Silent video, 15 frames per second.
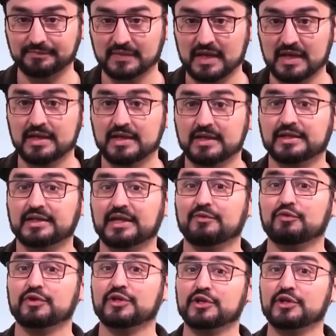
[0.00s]
that arise in
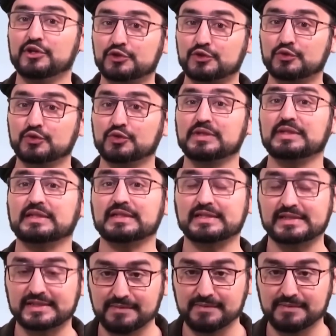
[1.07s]
the implementation of these